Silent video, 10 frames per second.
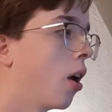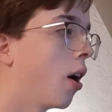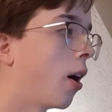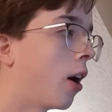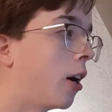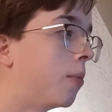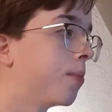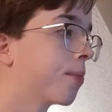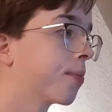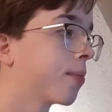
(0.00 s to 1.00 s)
And
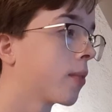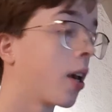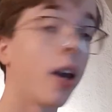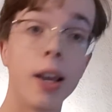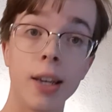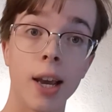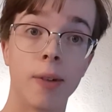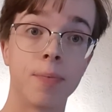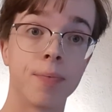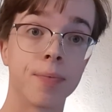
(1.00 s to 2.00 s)
yeah,
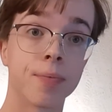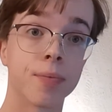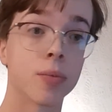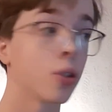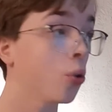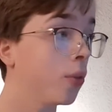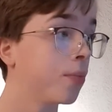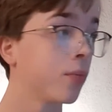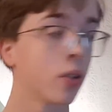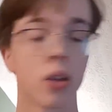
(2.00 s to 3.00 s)
cool.
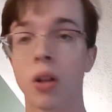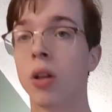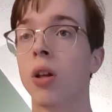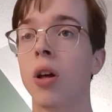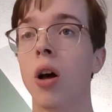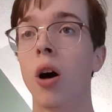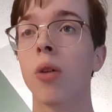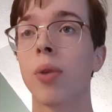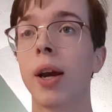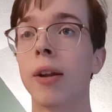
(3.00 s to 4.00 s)

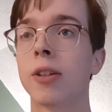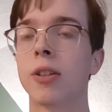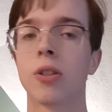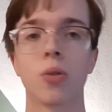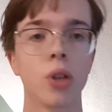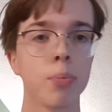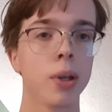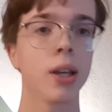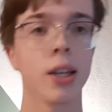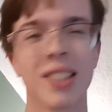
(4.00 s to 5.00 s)
All right, so
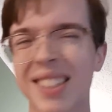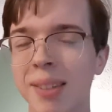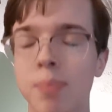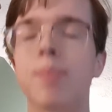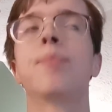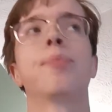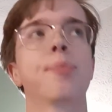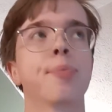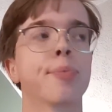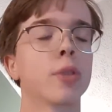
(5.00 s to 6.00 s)
jumping
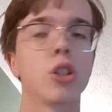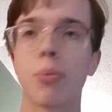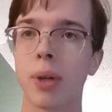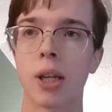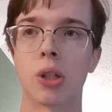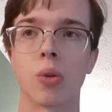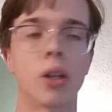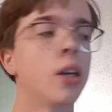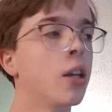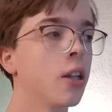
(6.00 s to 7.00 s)
into
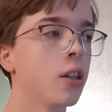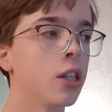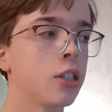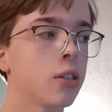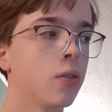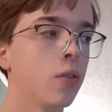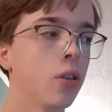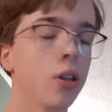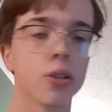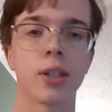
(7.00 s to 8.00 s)
it. This
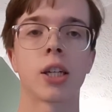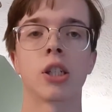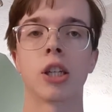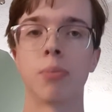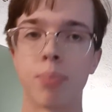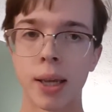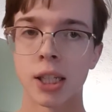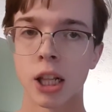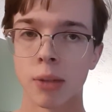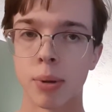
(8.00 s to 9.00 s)
little section can
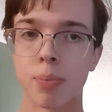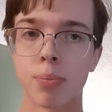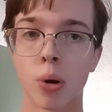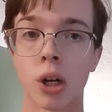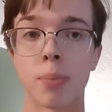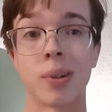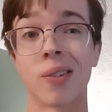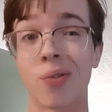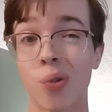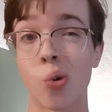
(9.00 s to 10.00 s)
basically be broken up into
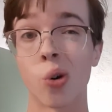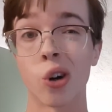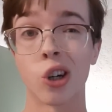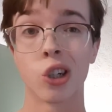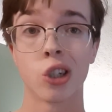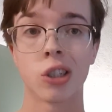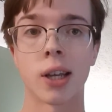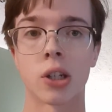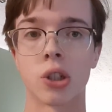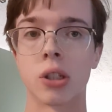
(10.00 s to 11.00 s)
4
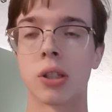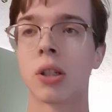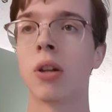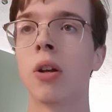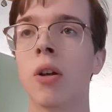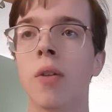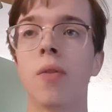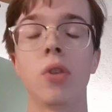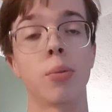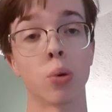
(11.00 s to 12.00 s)
sections.
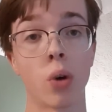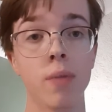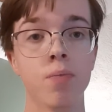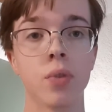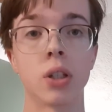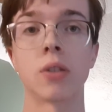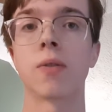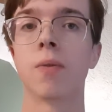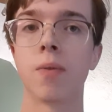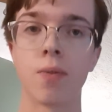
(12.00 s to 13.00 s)
Number 1 is
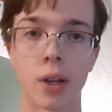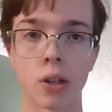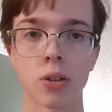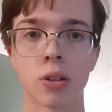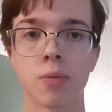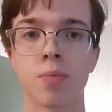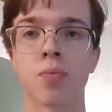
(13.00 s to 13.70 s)
fingers.